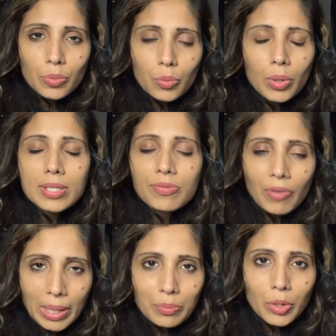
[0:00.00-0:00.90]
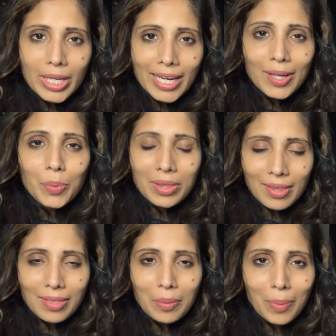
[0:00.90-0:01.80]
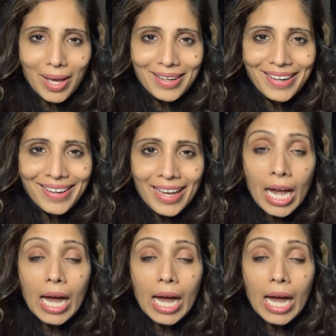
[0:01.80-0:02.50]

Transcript: what is vibrating within the body.